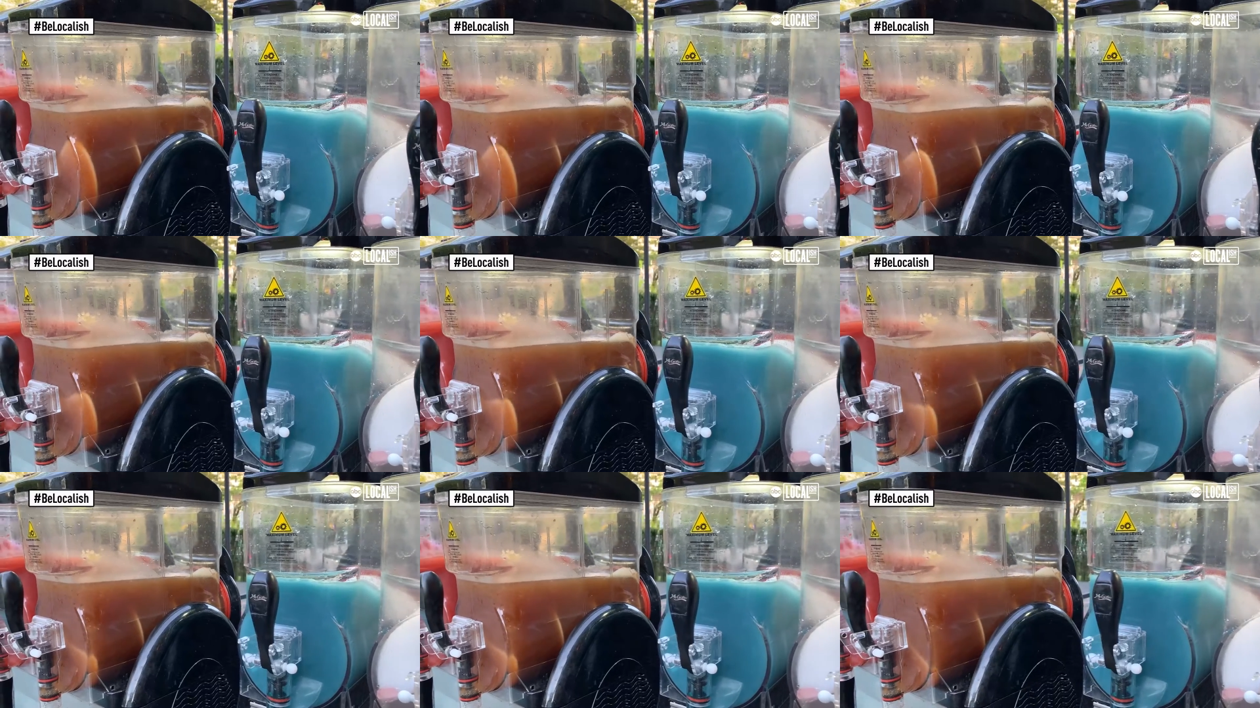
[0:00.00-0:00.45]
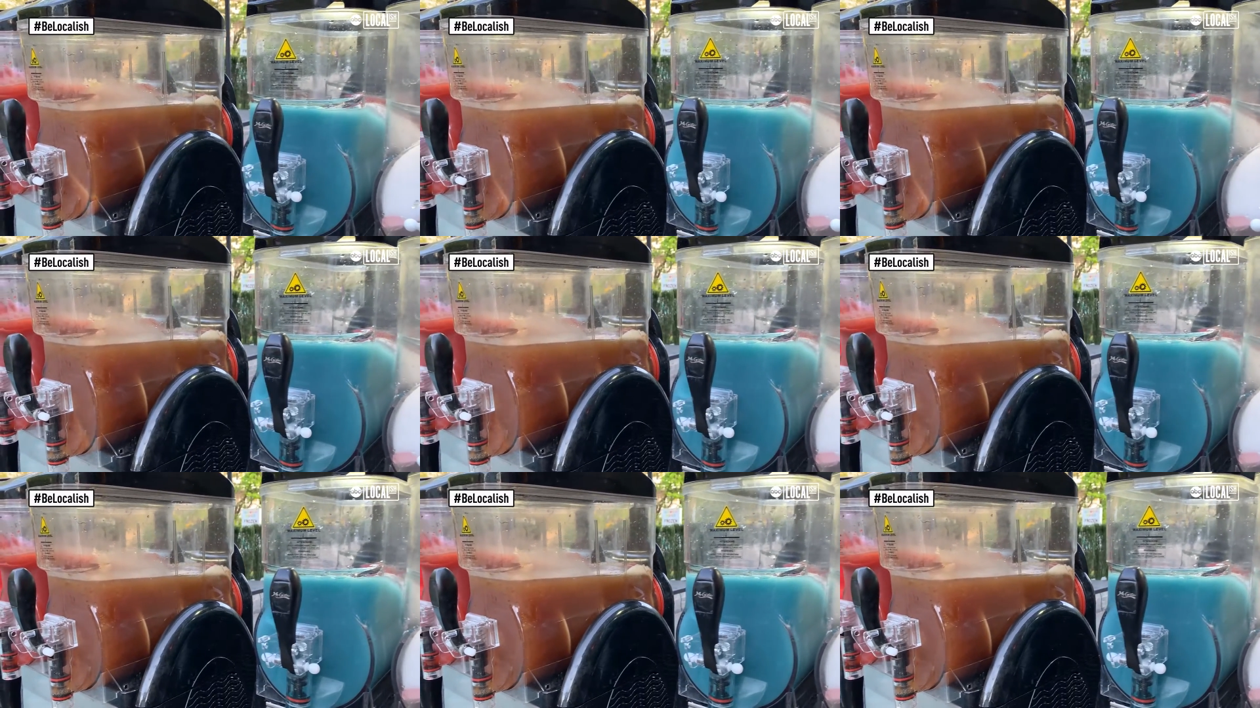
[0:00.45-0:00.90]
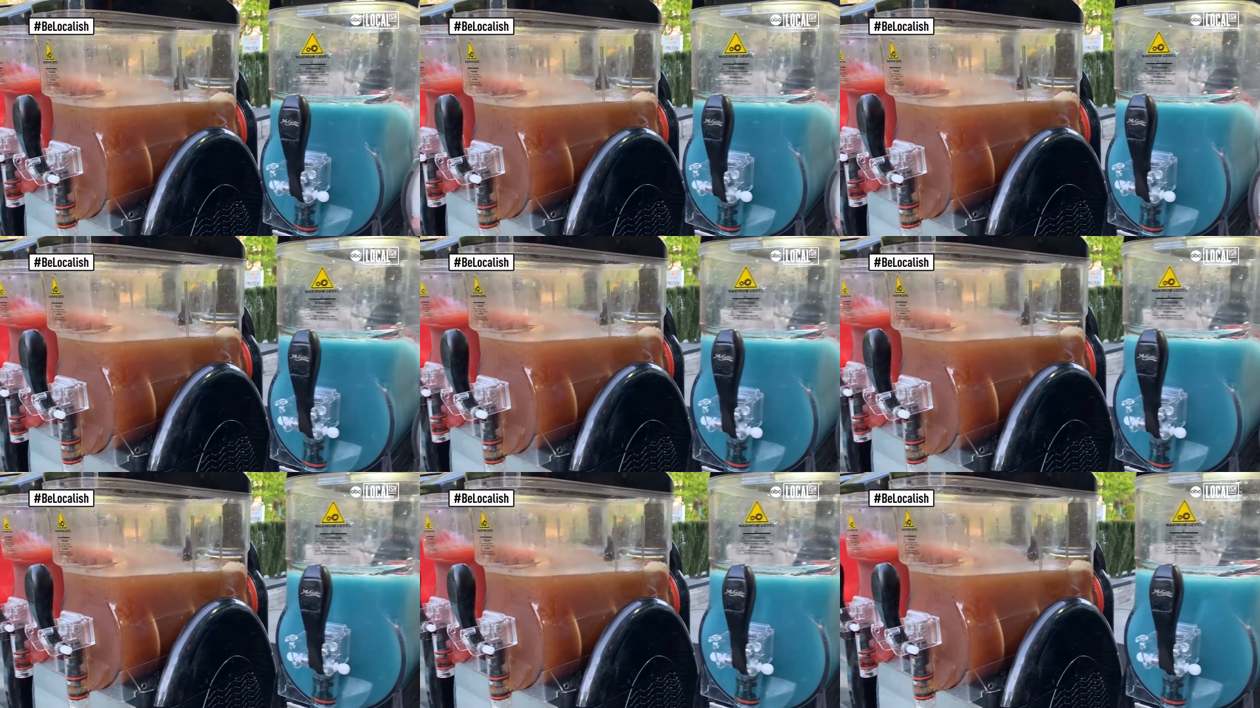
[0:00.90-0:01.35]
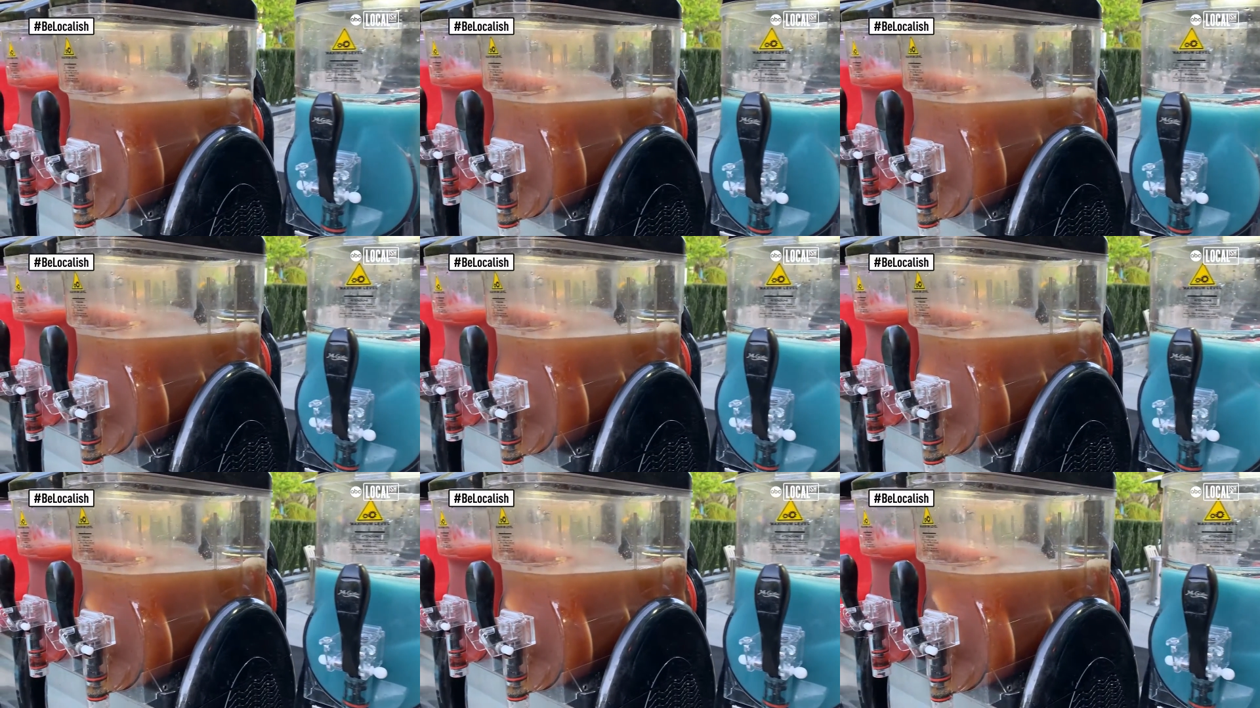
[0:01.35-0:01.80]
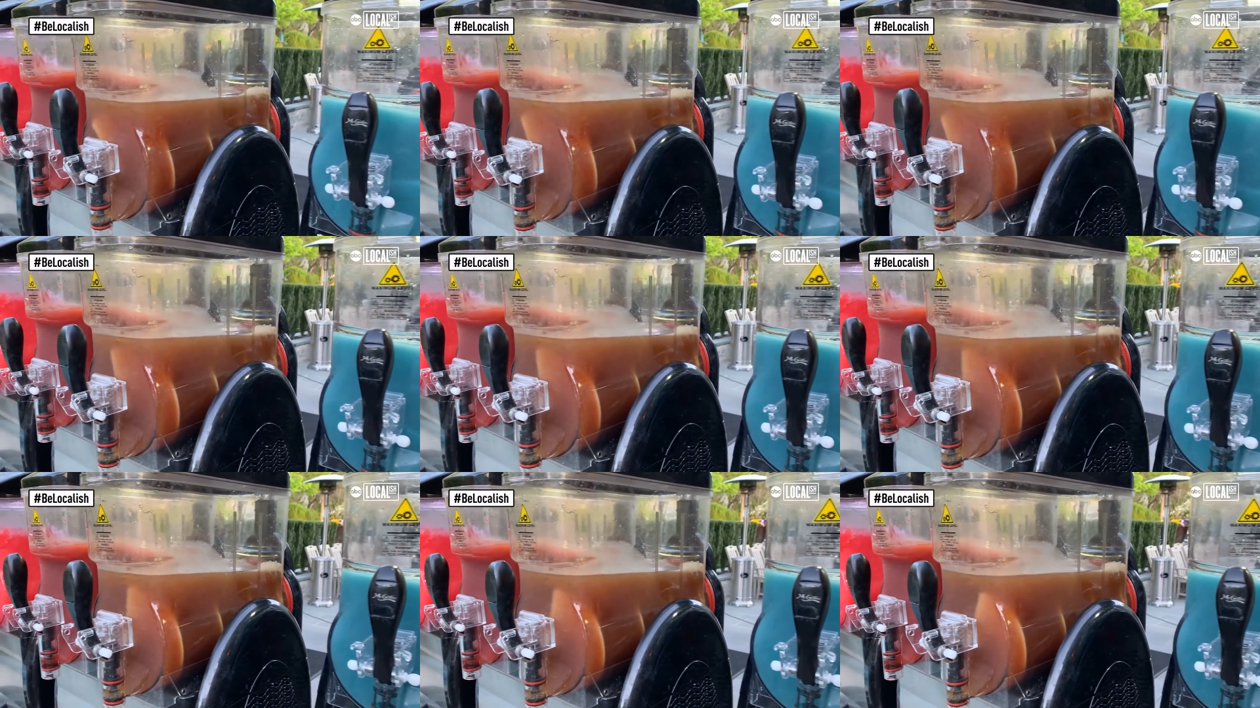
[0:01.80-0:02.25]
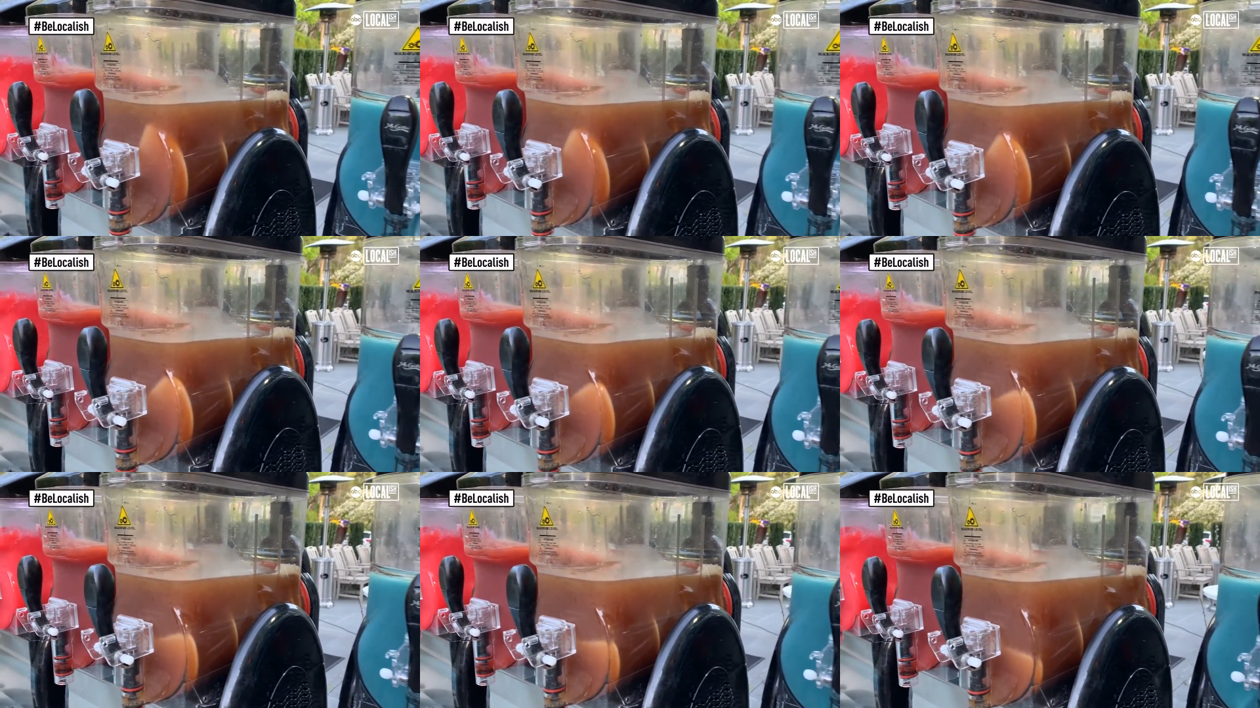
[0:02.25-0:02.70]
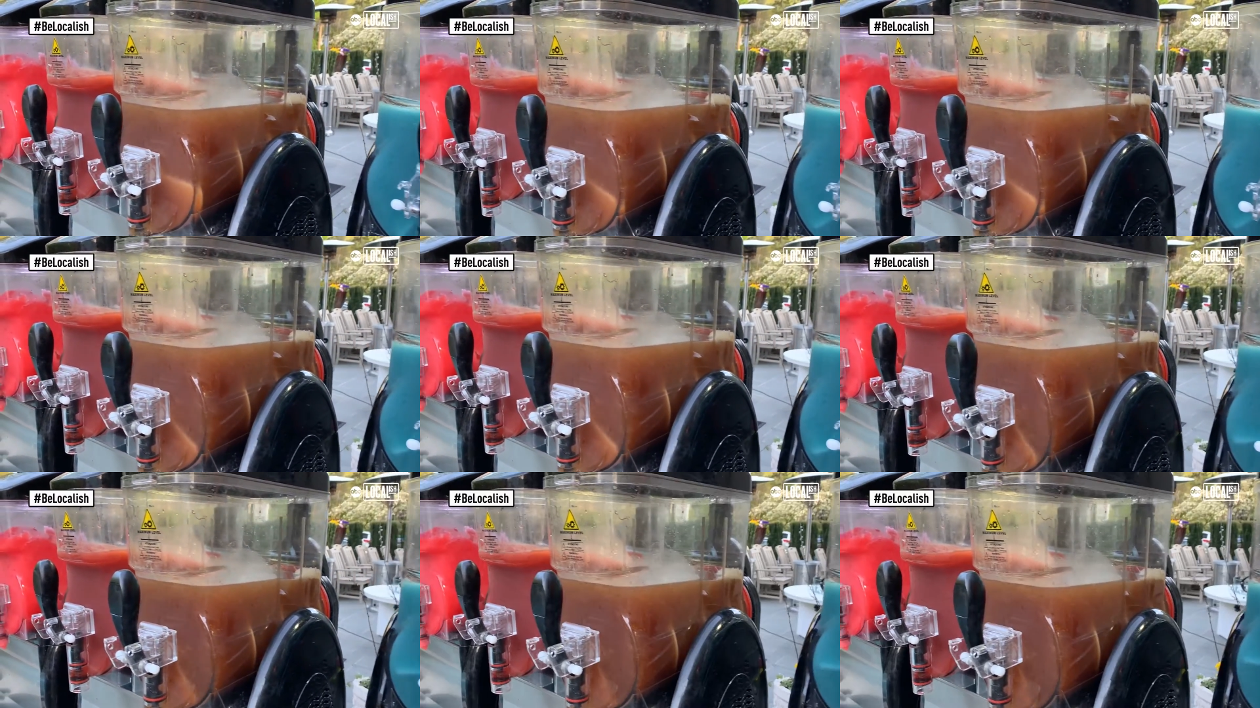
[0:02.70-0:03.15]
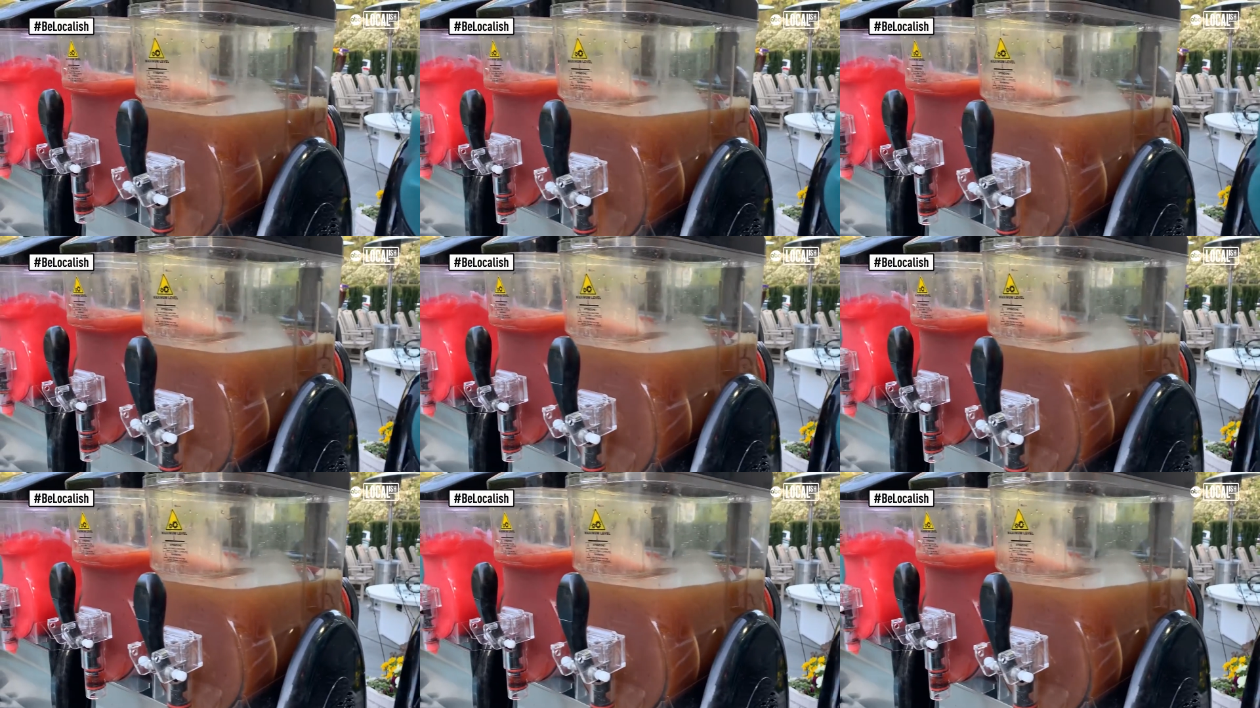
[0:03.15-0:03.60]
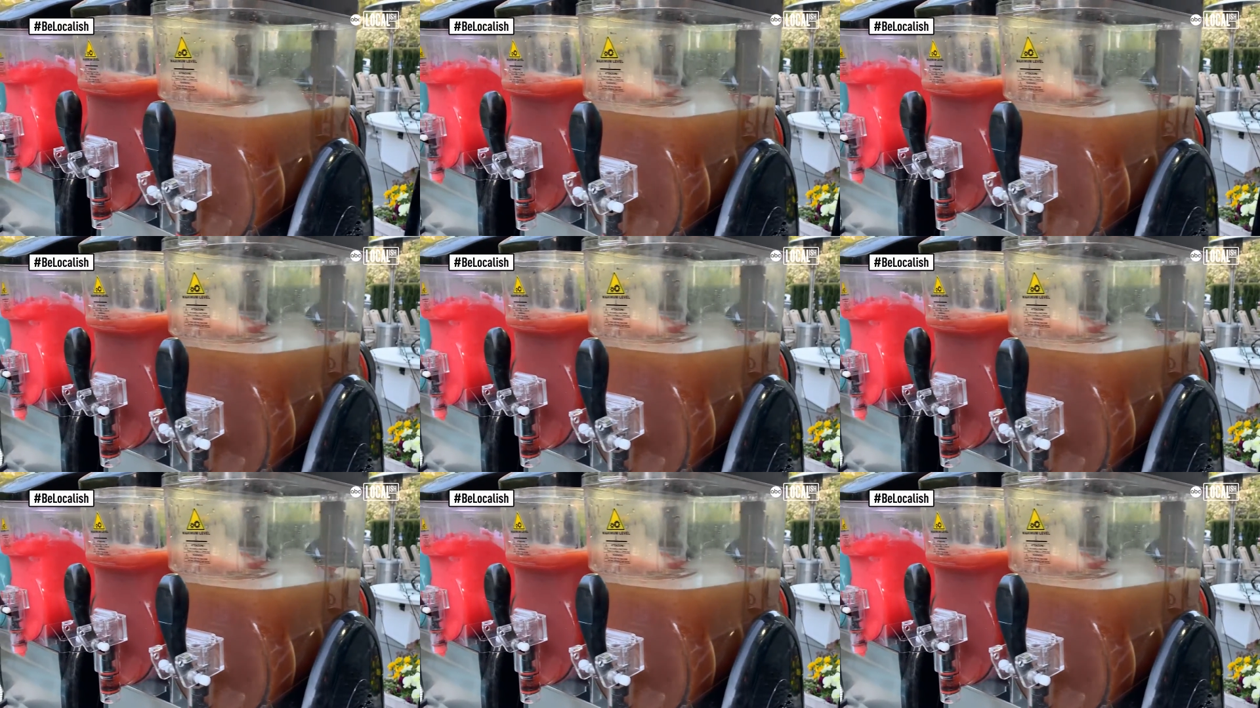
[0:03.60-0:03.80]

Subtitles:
No face is visible, so there are no lips to read.